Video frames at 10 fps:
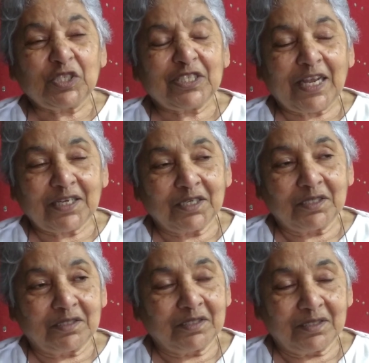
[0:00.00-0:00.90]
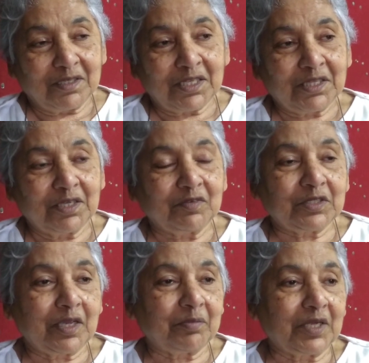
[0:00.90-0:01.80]
was stagnant, nothing
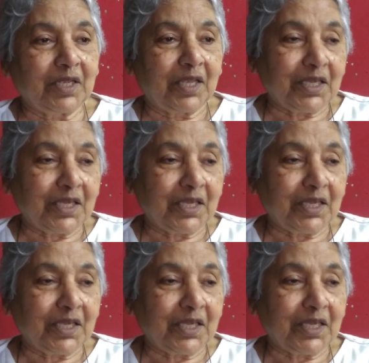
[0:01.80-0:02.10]
was happening.